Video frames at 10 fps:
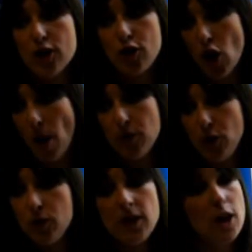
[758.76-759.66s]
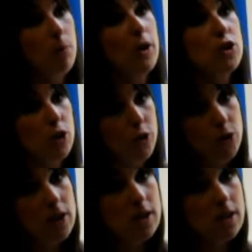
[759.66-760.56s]
stopped using commercial
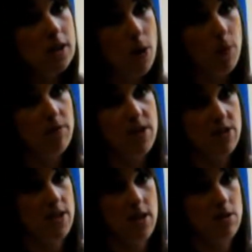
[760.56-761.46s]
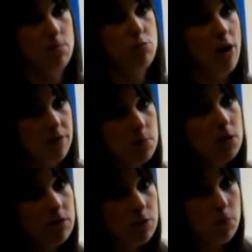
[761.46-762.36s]
units that were very
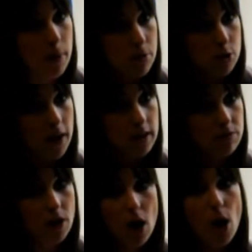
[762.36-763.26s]
profitable from my perspective,